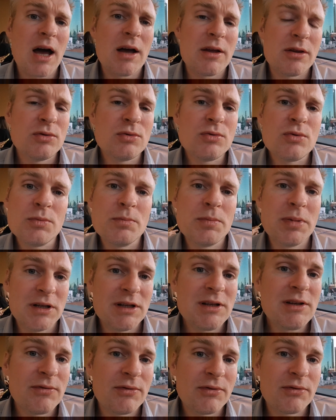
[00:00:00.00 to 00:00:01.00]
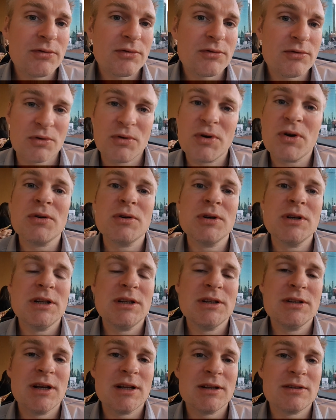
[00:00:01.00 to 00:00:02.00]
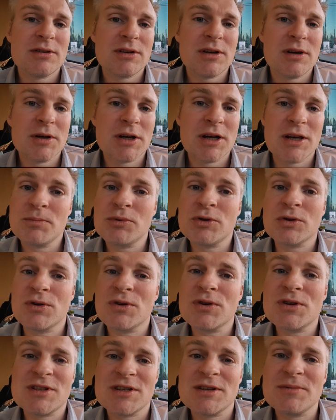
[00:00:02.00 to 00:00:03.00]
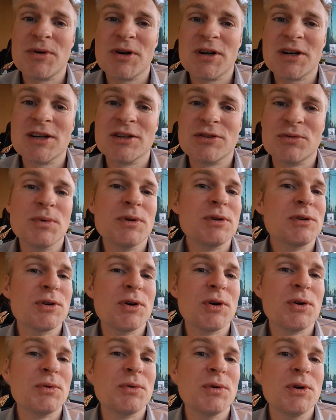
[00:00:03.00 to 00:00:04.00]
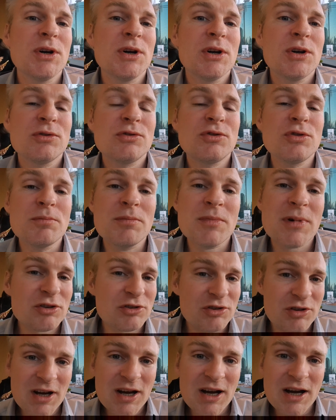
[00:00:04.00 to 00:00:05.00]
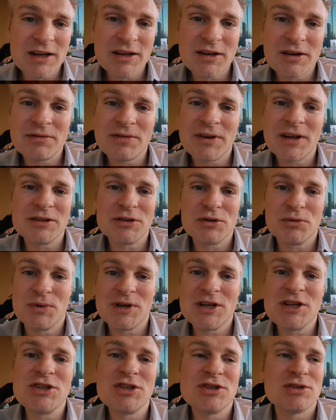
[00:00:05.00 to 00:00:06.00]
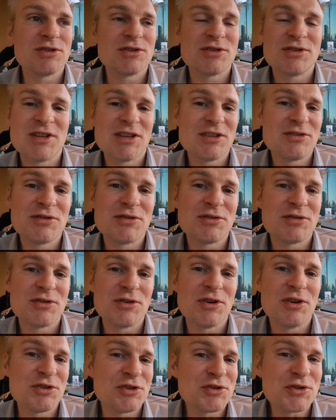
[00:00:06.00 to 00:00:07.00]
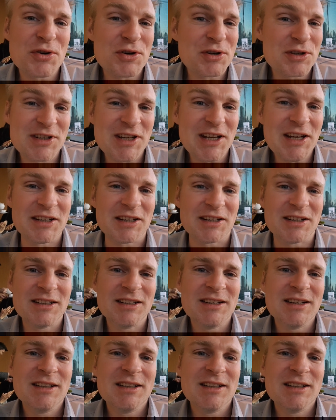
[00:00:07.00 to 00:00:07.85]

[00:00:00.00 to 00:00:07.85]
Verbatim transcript: I do believe strongly that uh, cryptocurrency market will go to much higher valuations. That's a sure thing.